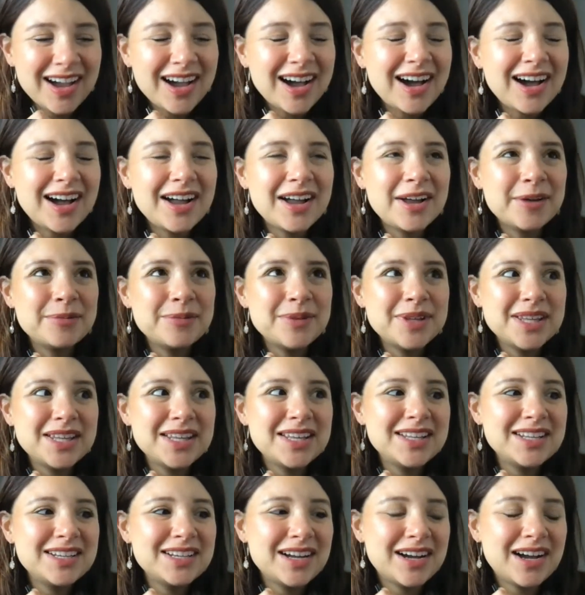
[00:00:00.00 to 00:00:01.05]
I
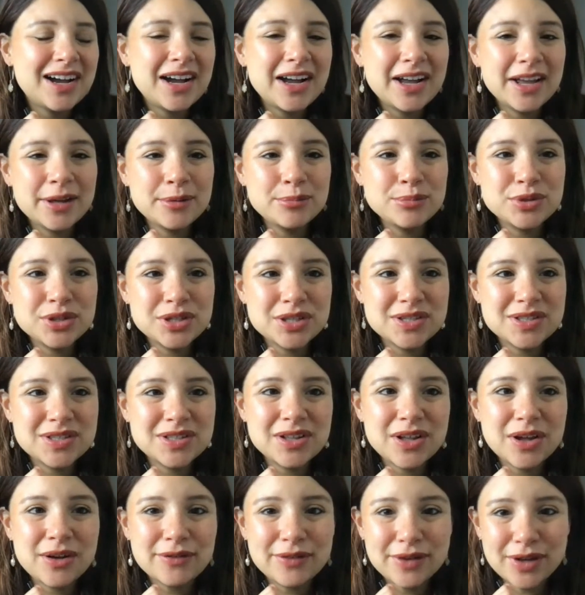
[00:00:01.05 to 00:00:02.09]
mean, I'm just
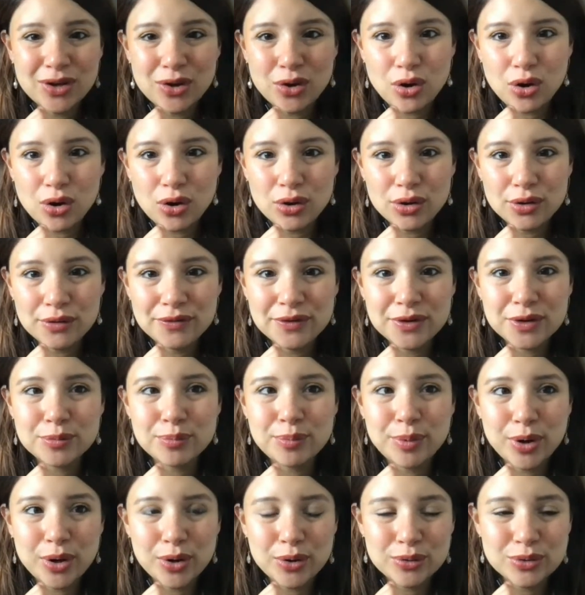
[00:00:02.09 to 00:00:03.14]
loving all of your
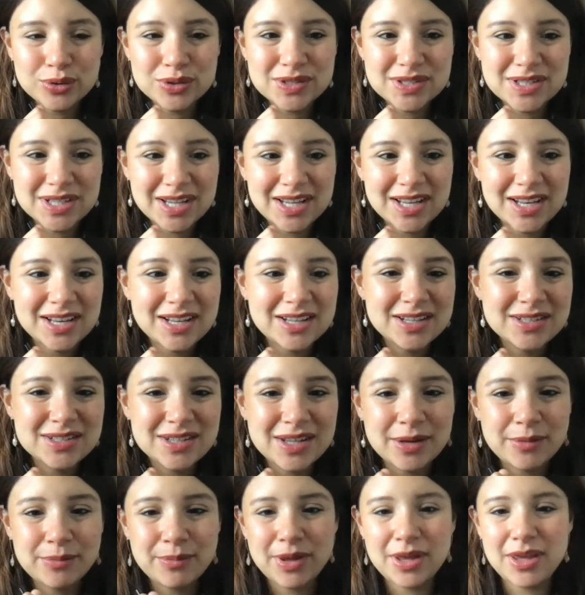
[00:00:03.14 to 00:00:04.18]
posts. It is
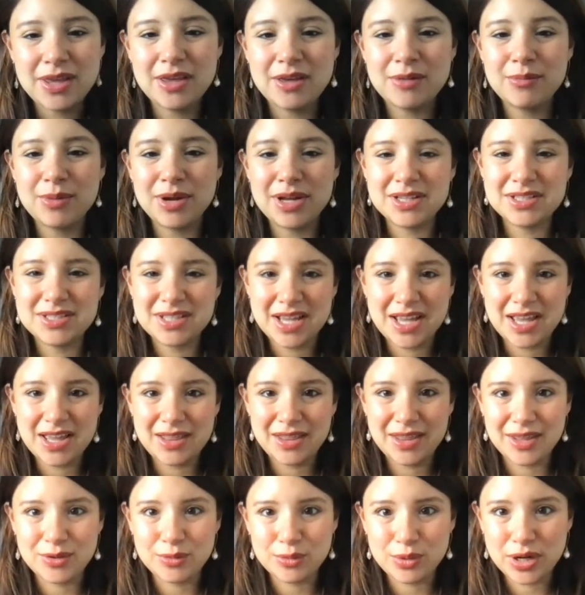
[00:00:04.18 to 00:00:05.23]
like making my day.
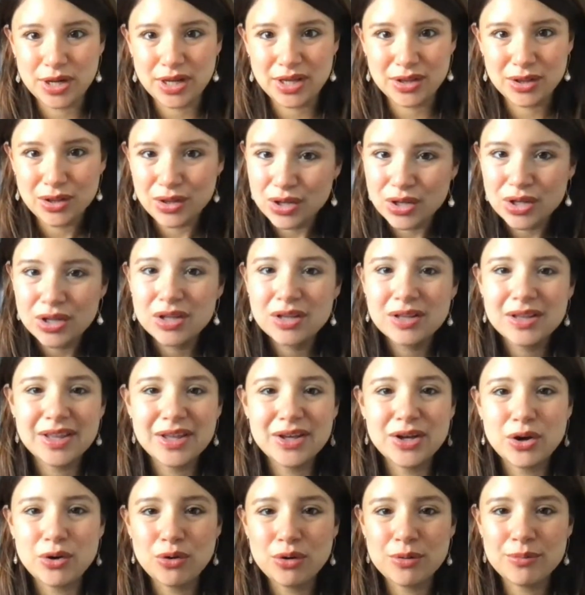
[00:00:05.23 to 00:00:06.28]
Like when I
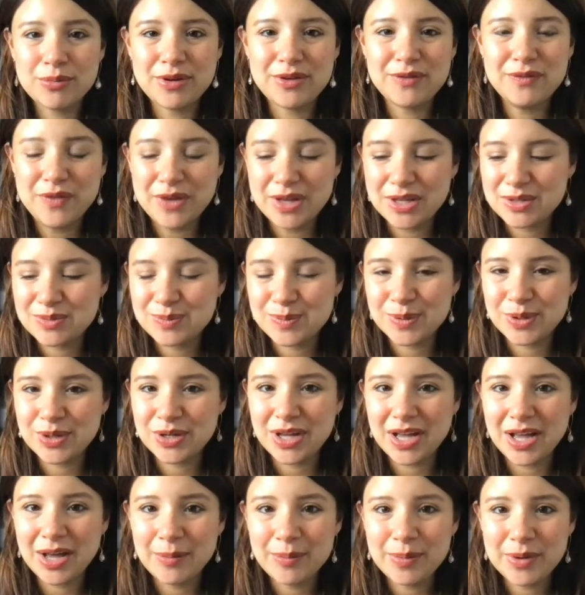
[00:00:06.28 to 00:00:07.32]
like go on my Facebook
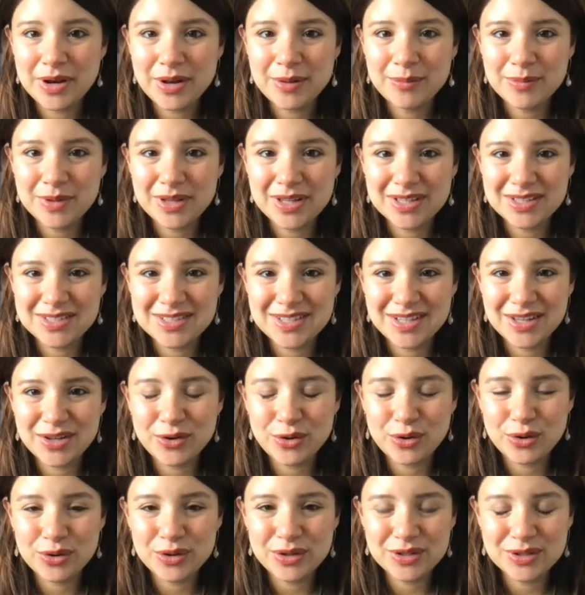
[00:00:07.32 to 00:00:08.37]
app and I'm like seeing
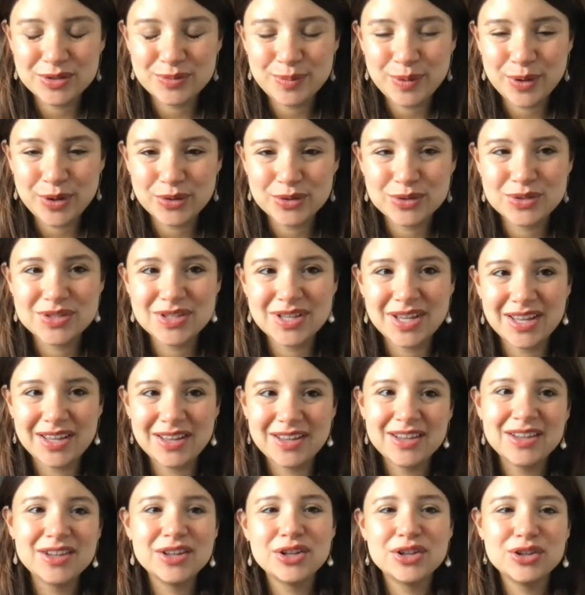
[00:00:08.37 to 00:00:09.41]
all these posts, like
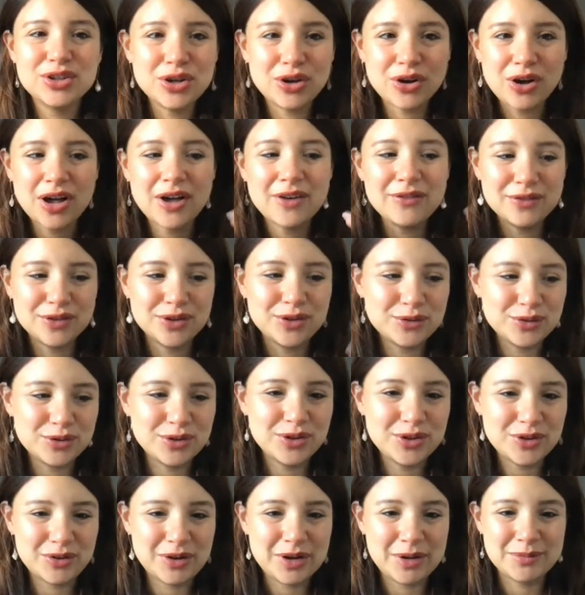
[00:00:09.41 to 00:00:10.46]
y'all have no
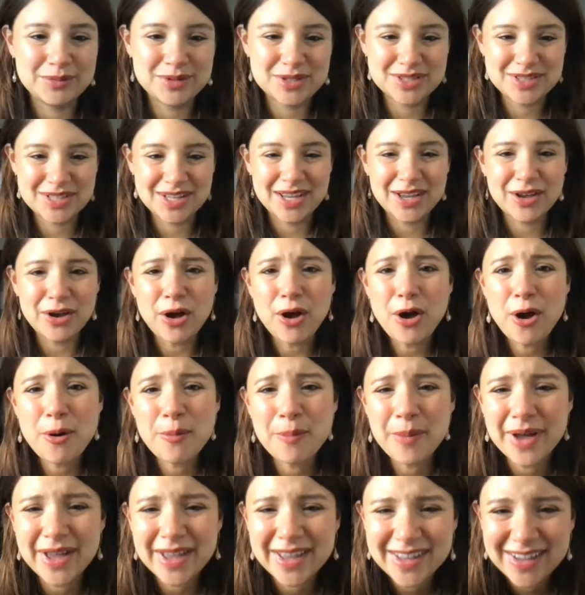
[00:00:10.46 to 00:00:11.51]
clue. I'm just like, oh
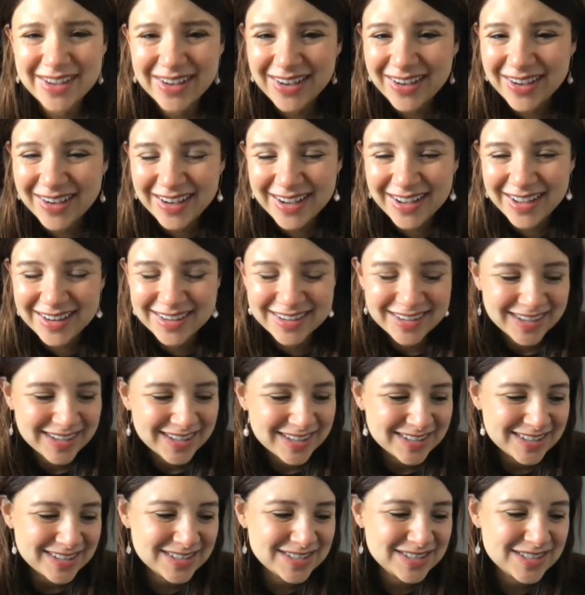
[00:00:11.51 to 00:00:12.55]
my God,
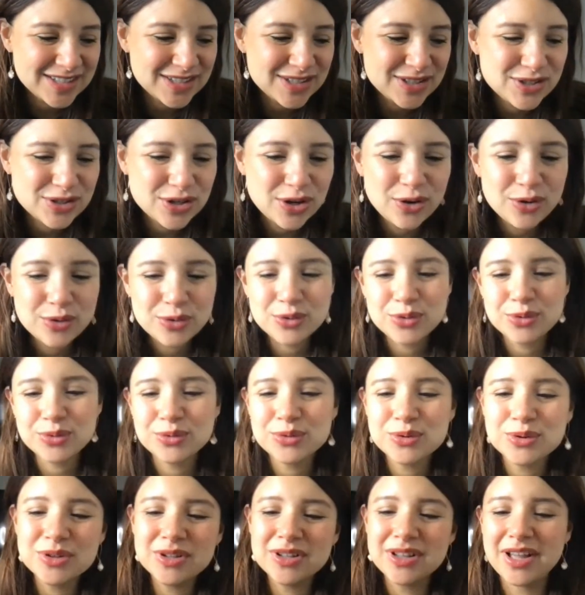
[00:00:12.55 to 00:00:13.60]
this is so
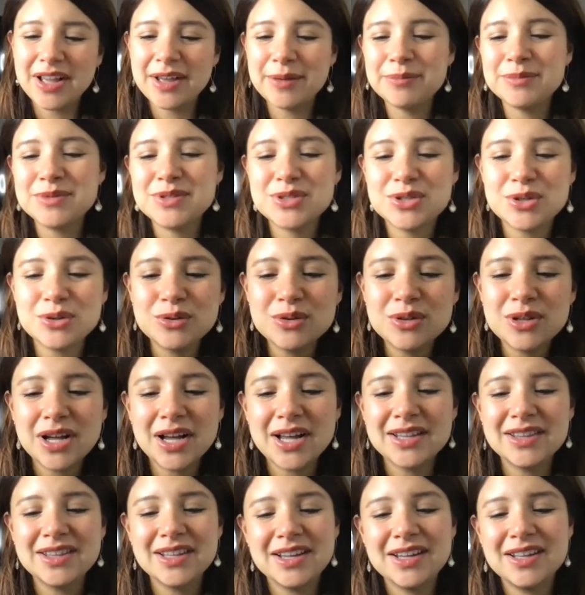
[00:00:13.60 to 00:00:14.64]
cool. I'm so
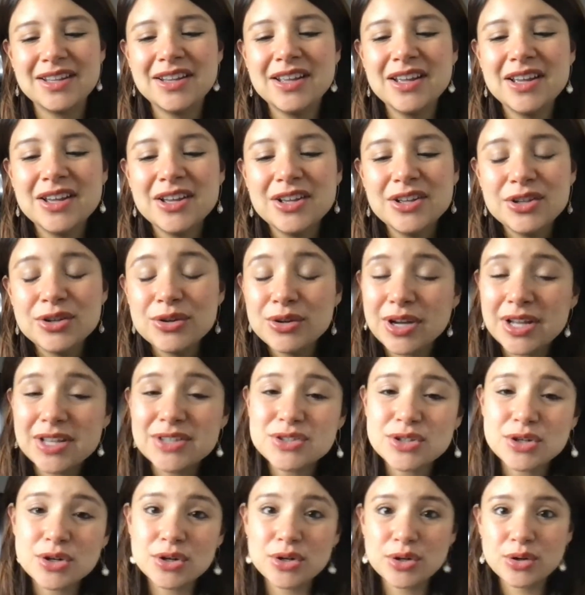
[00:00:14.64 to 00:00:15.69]
glad that you guys
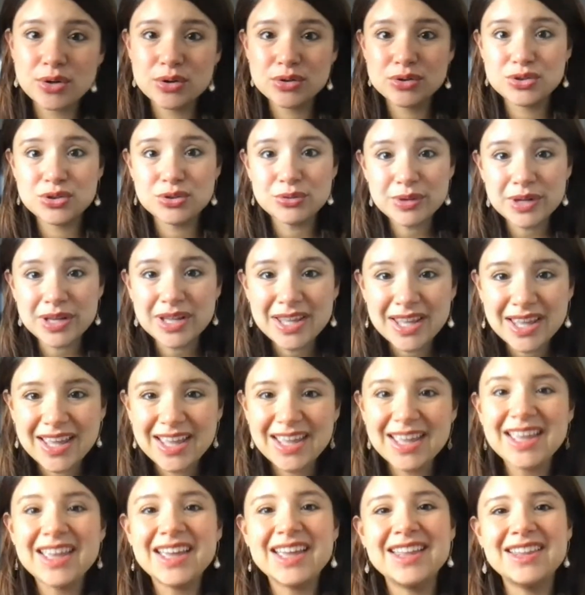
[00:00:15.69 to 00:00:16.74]
are doing
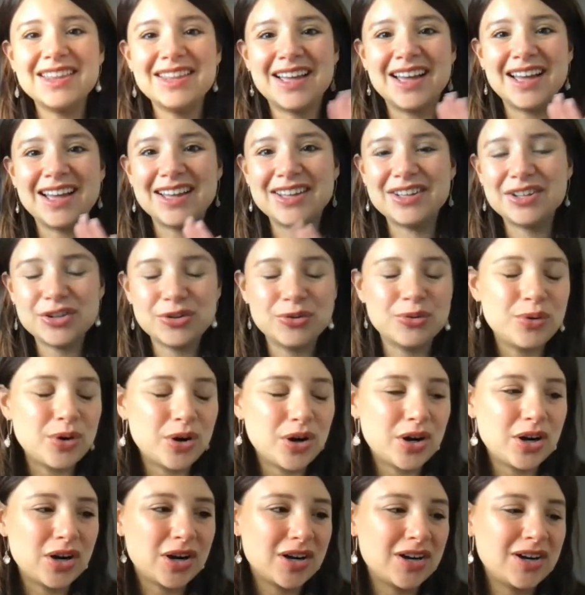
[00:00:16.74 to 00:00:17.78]
it and that you
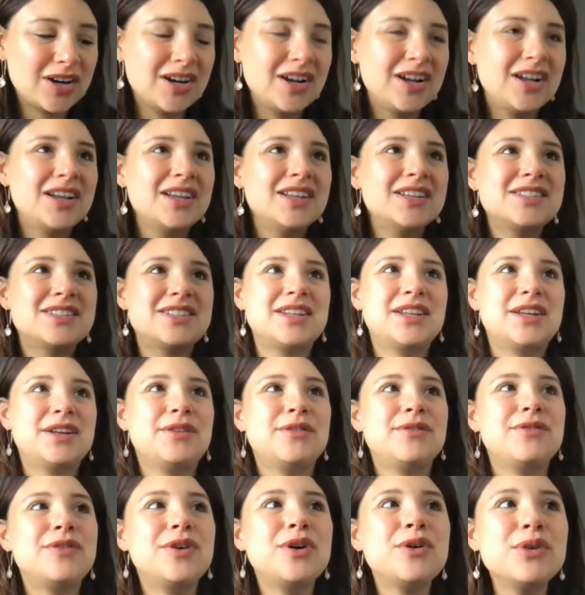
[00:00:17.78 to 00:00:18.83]
are staying
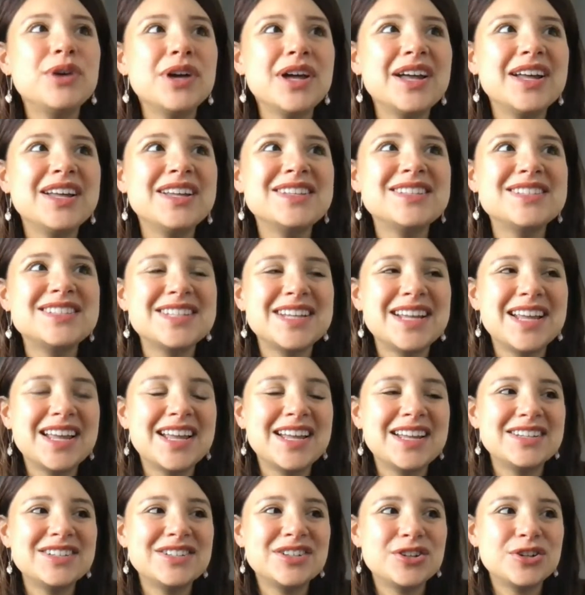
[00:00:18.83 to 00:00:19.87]
focused
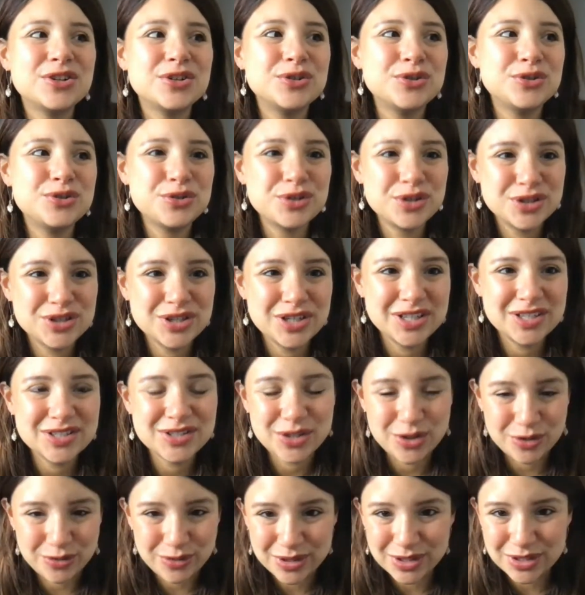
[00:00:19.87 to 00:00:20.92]
and your nutrition is
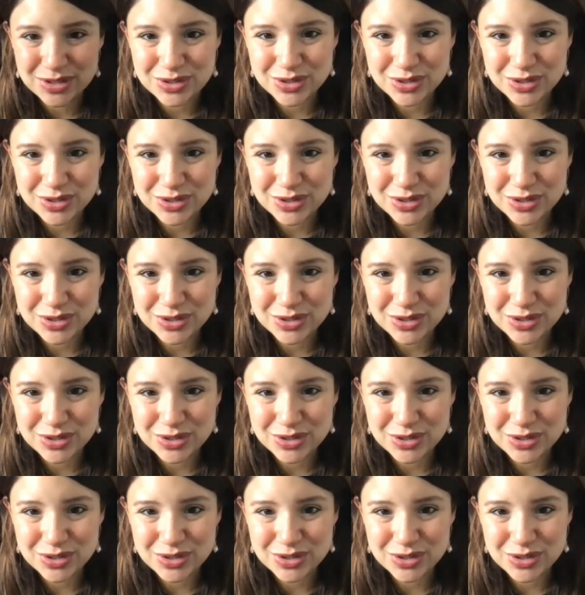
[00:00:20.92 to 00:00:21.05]
going